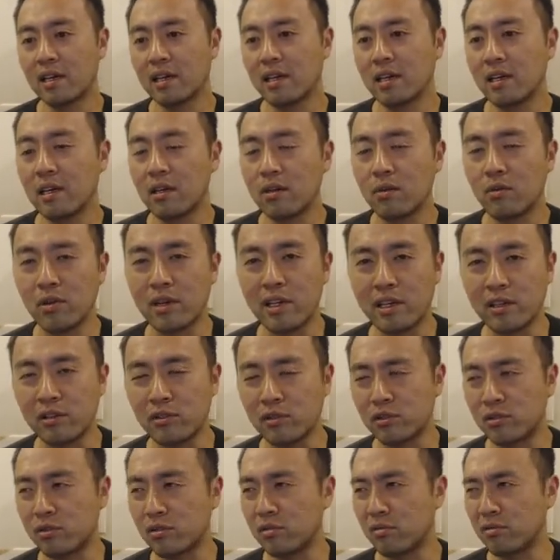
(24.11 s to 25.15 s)
when I used
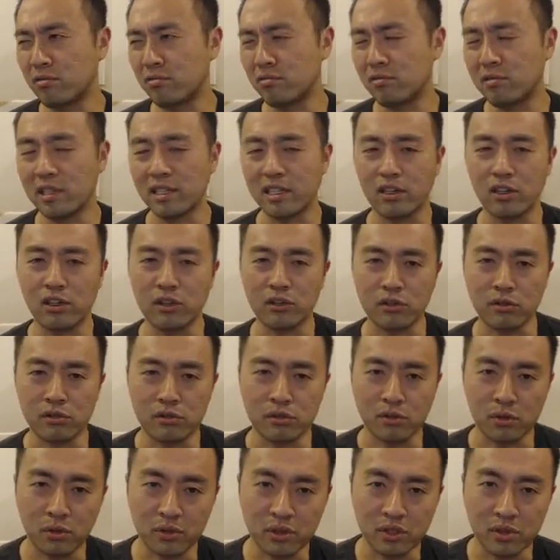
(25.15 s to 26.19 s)
to do like other
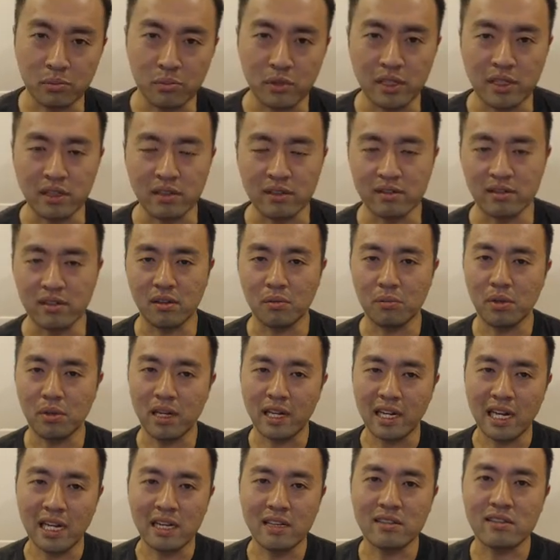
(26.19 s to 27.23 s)
social media stuff, but I
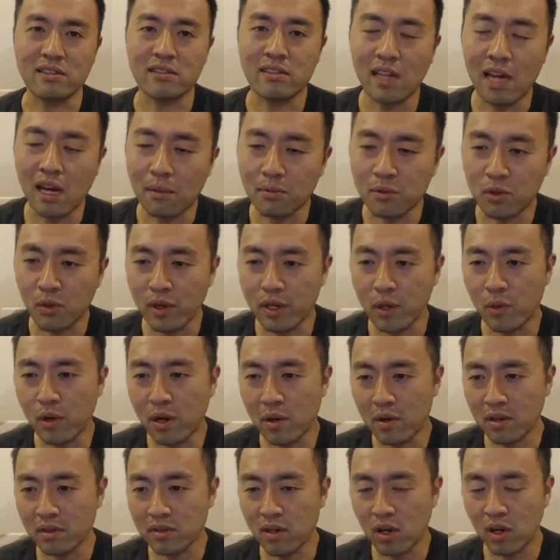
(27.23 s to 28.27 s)
kind of stopped. So anyway, I
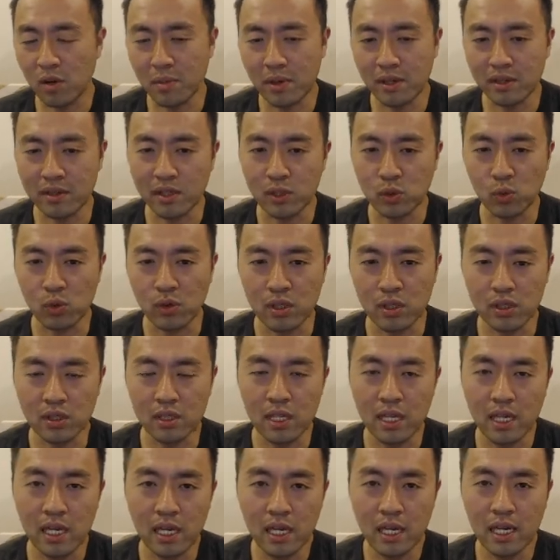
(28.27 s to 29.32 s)
want to talk about this one
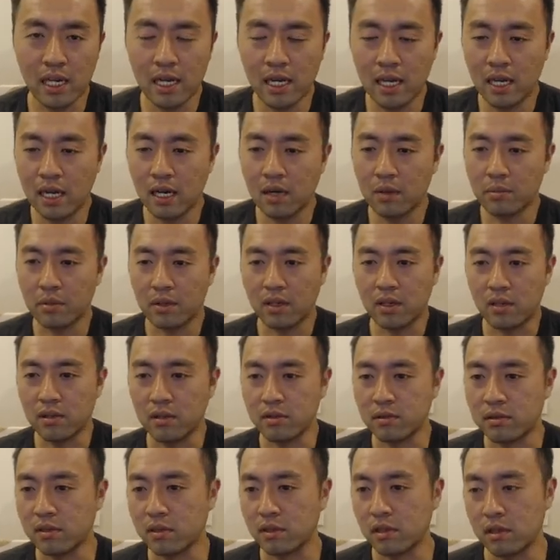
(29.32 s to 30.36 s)

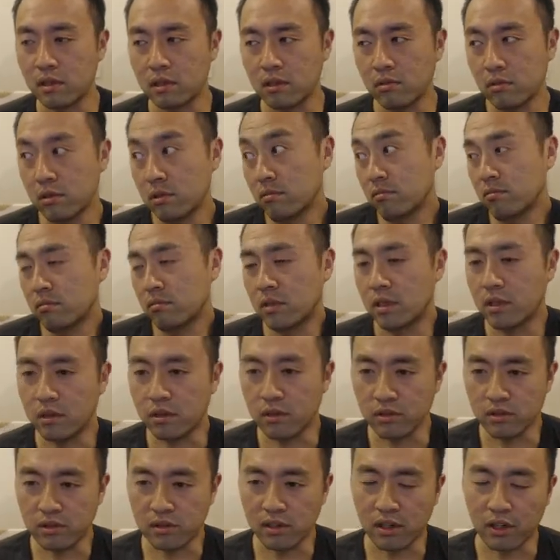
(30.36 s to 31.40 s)
because, I don't know,
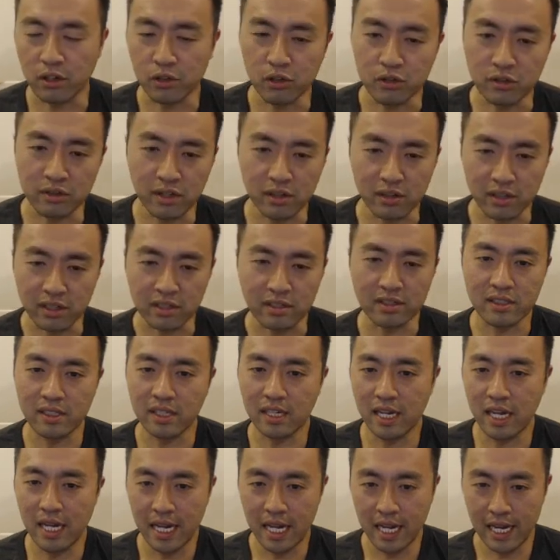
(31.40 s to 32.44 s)
starting a new series.
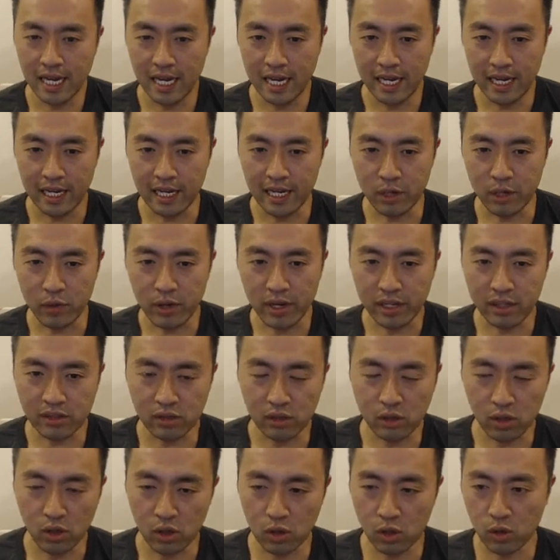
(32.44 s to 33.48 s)
Anyway,
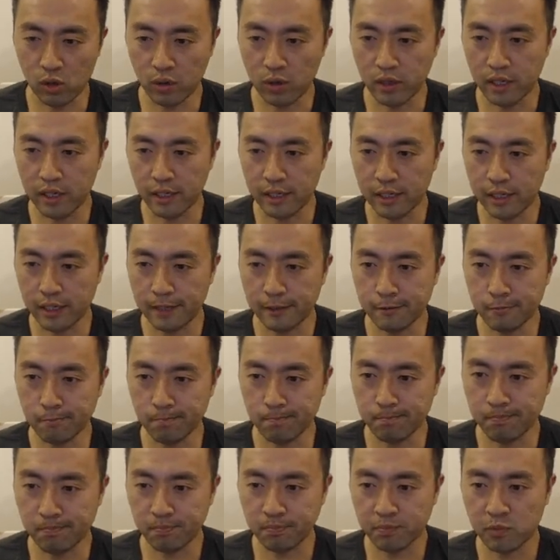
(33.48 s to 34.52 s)

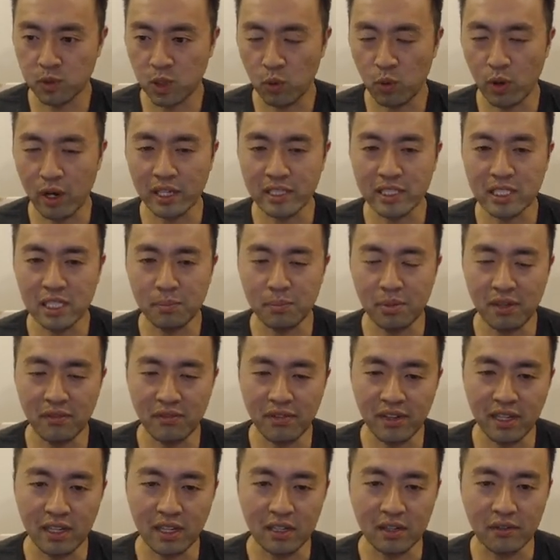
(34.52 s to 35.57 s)
why
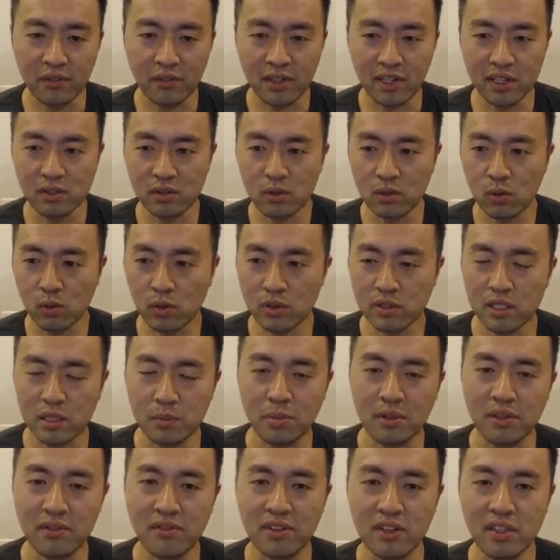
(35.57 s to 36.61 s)
CPV? If you guys don't know what
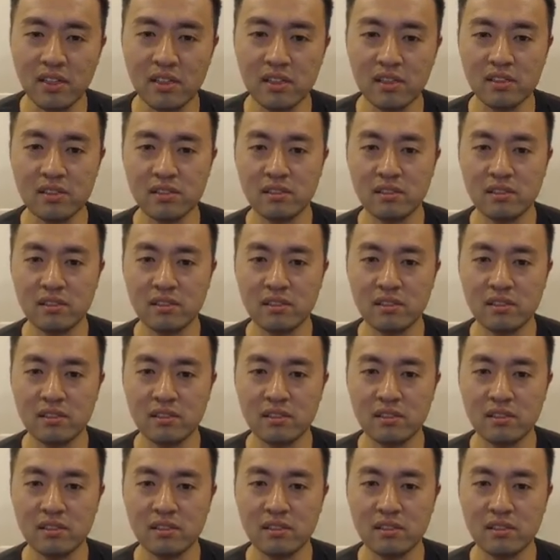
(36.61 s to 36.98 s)
CPV is,